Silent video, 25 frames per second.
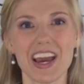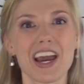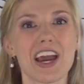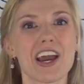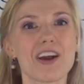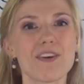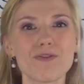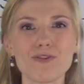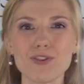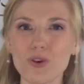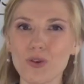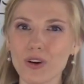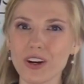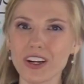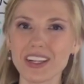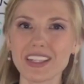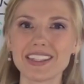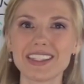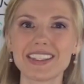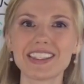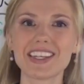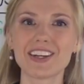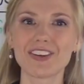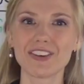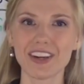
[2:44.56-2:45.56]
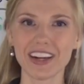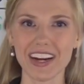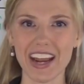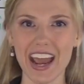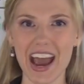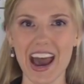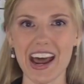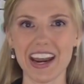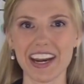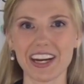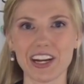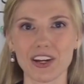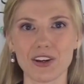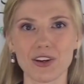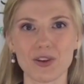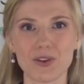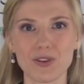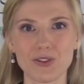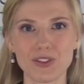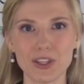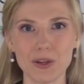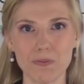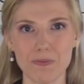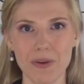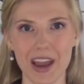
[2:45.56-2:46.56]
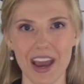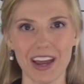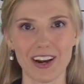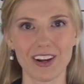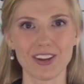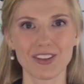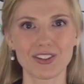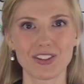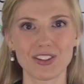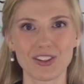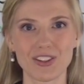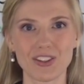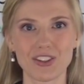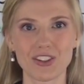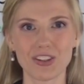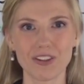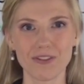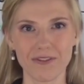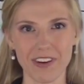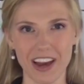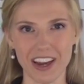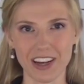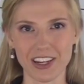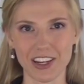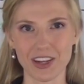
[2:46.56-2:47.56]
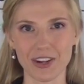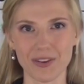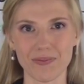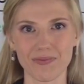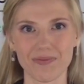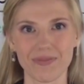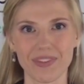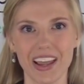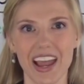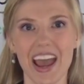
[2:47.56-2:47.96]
If you are considering adding acoustic panels to your venue,